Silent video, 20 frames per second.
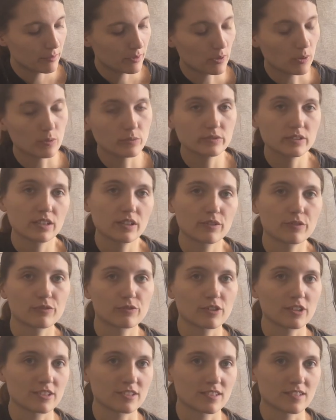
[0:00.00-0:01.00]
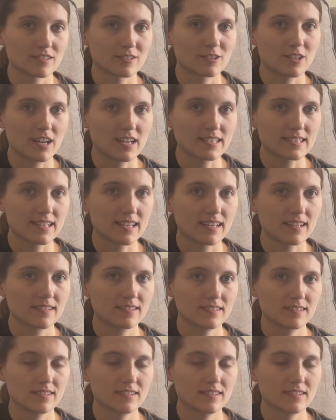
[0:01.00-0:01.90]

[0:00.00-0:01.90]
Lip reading: but only the front is glossy.